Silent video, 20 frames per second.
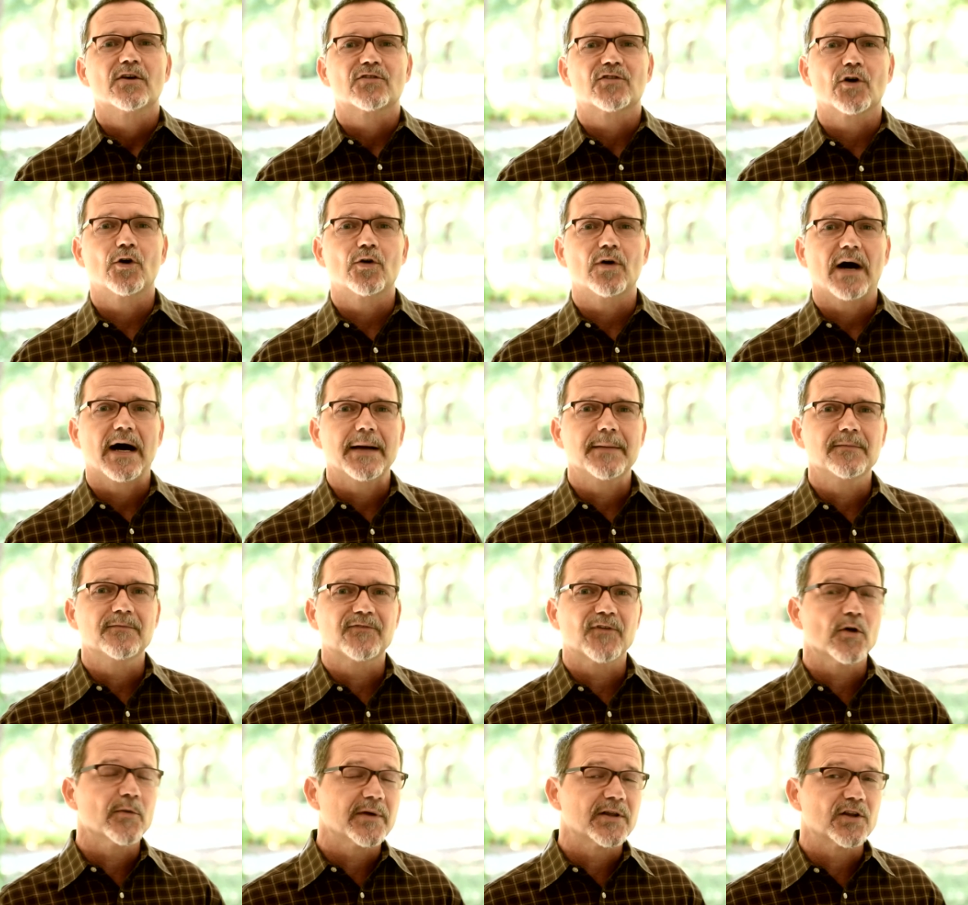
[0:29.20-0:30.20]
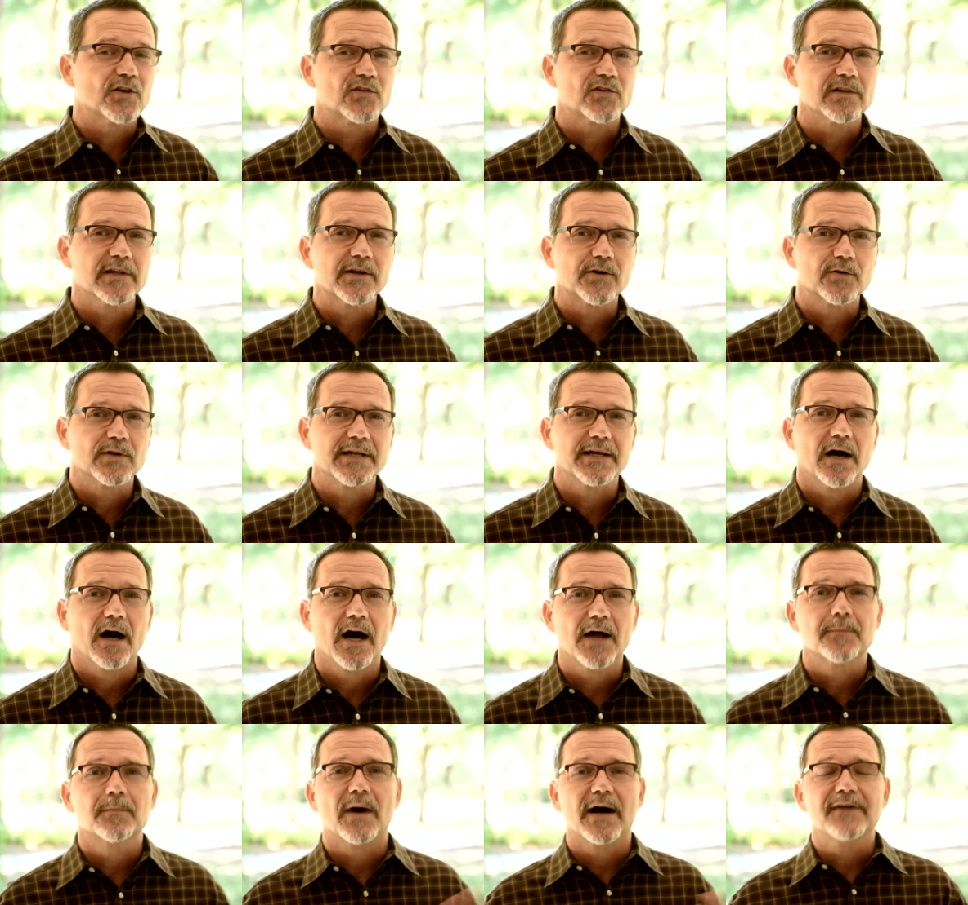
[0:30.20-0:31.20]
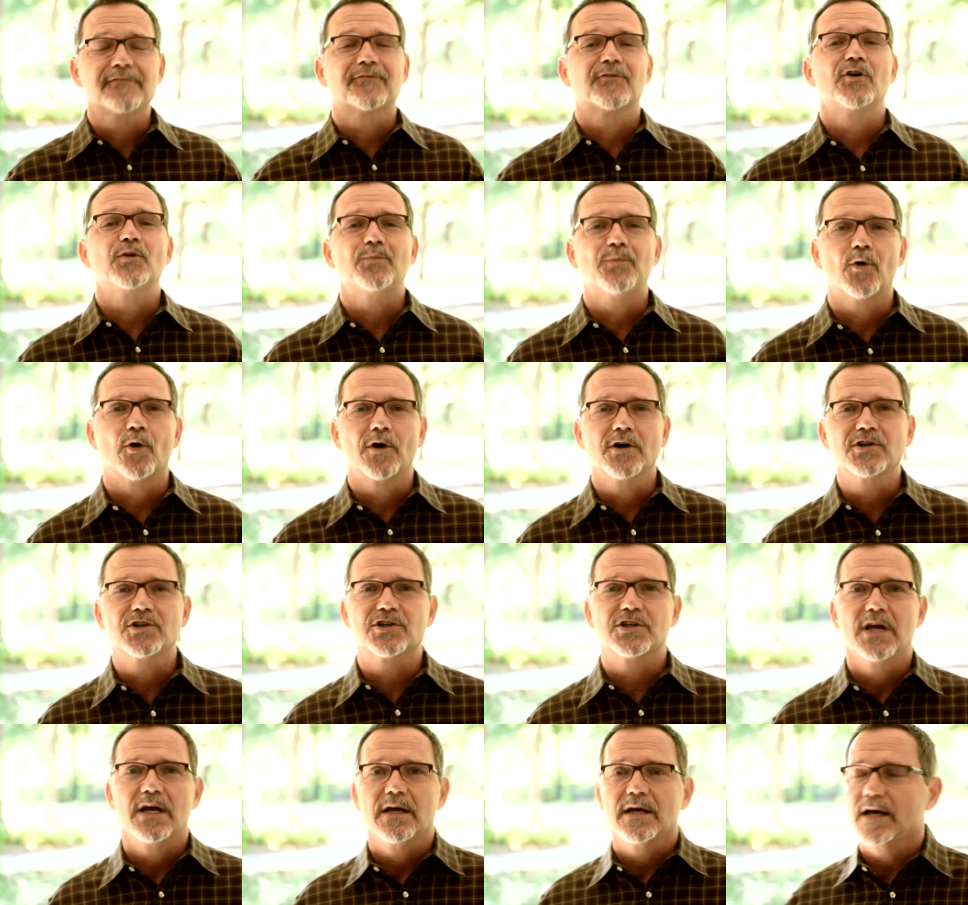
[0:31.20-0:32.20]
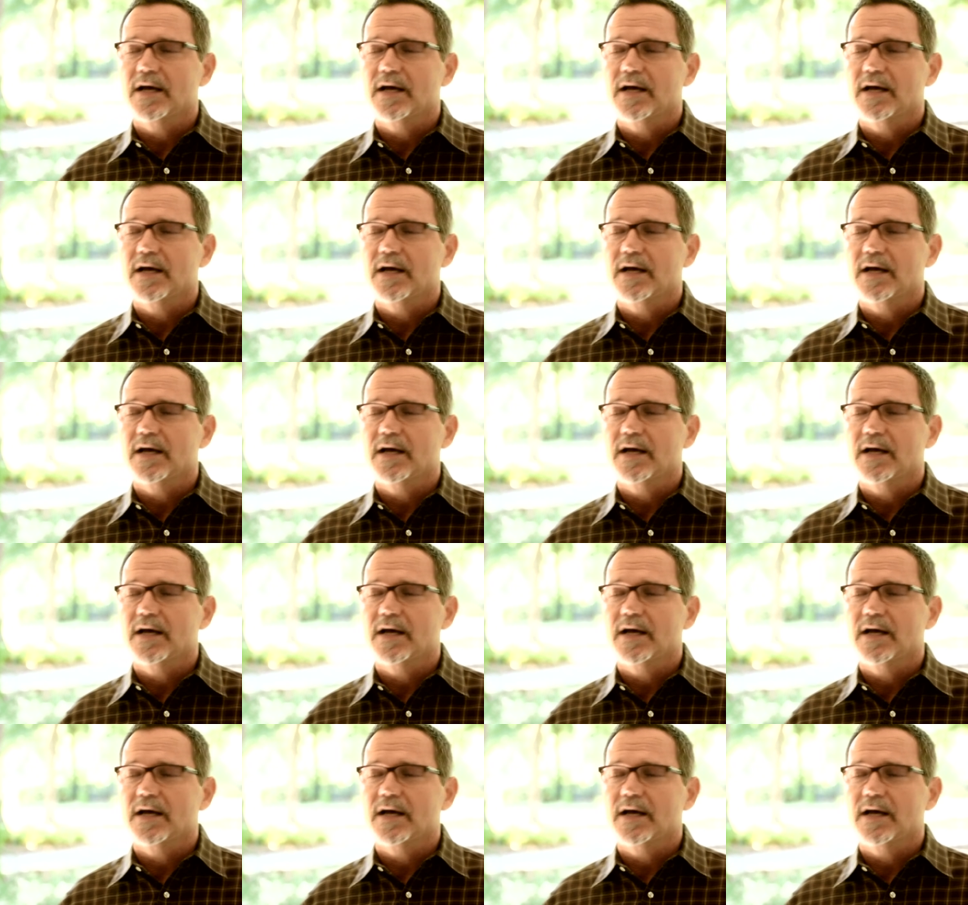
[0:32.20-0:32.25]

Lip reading: So I'm filming this literally on my front porch.